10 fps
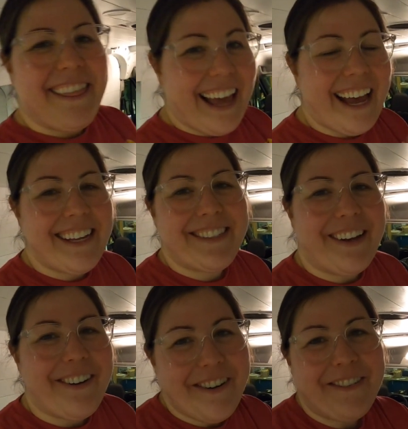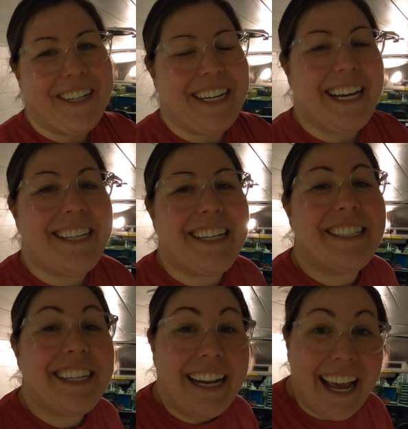That is all we're gonna get done
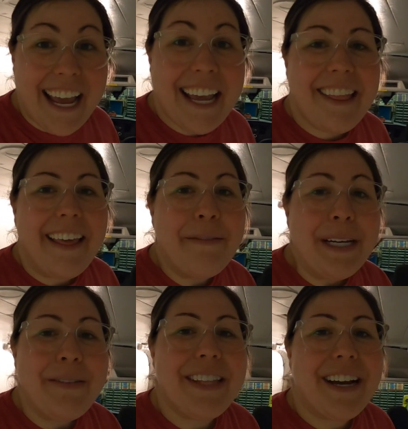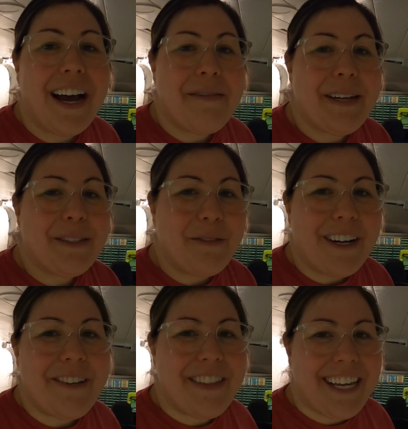today. Let me know in the comments
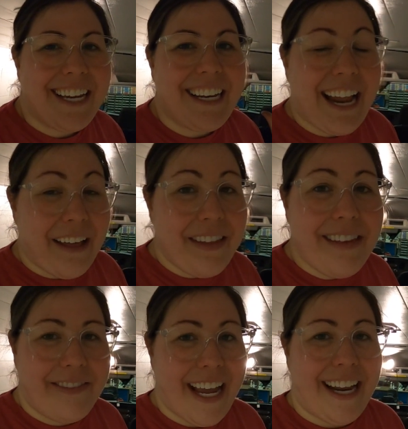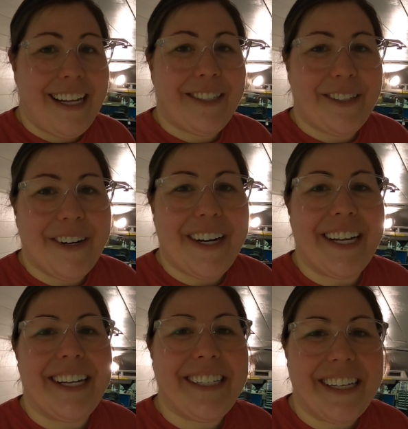what you think now that the van is
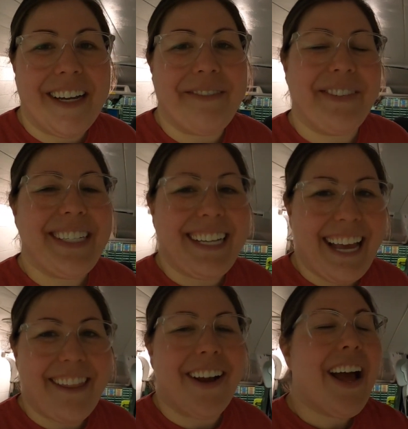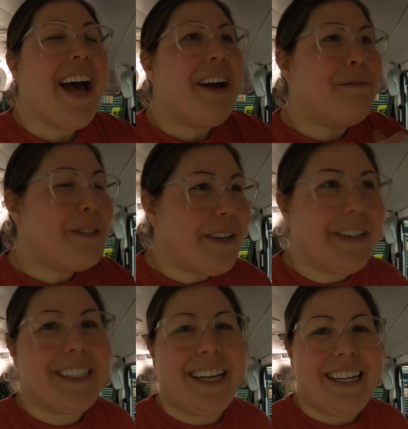starting to come together. I'm so
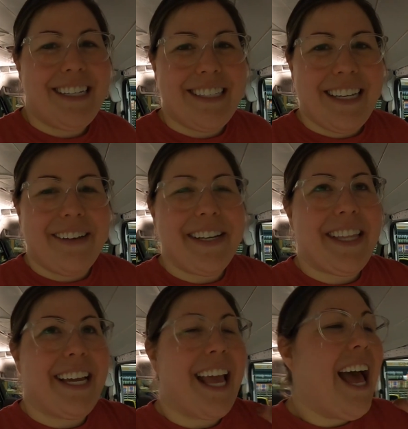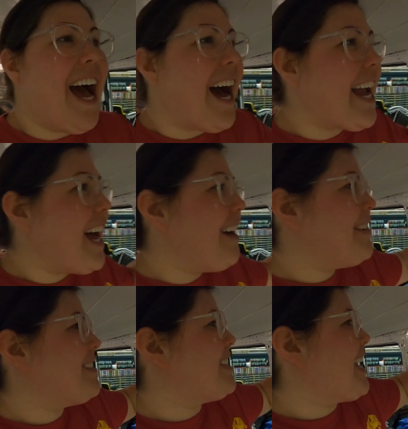excited to see everything. I
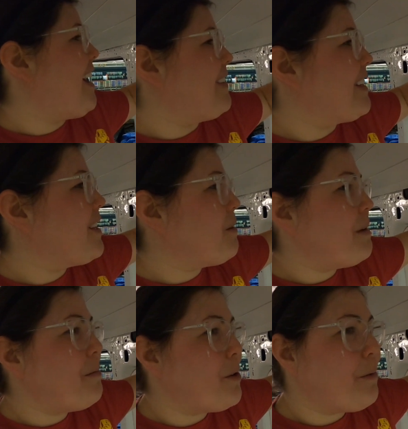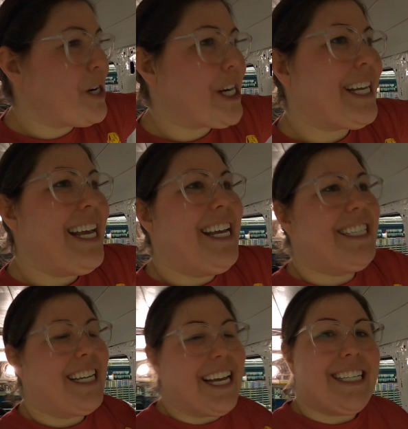obviously have a little bit more work
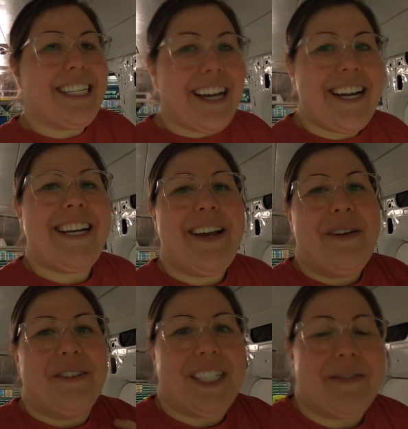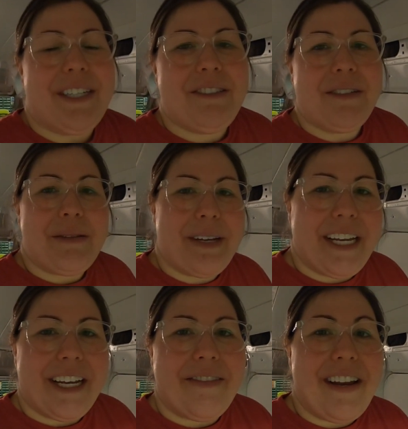to get done, which I'm gonna do at the
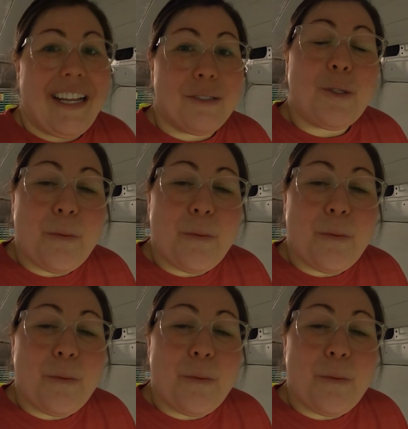beginning of next